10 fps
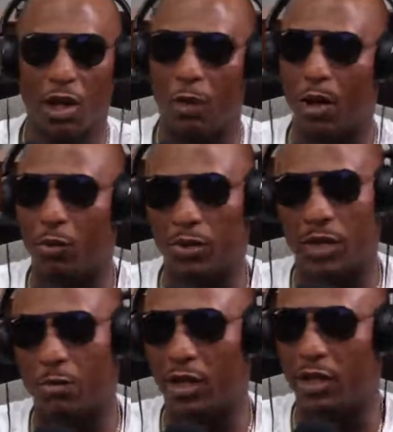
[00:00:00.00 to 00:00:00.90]
about what they
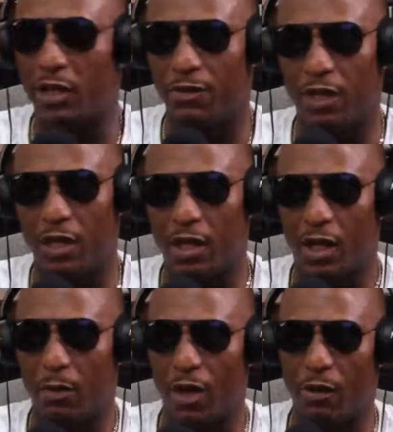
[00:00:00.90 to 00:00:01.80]
believe in,
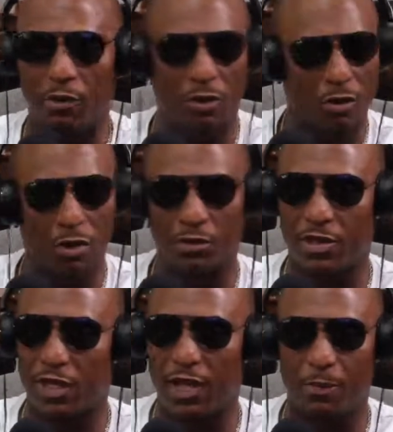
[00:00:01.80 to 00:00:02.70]
about, you know what I'm
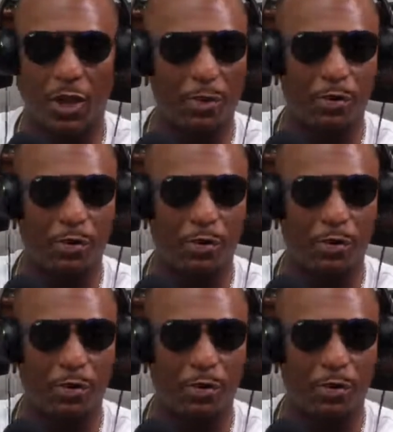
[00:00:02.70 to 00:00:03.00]
saying, they paper.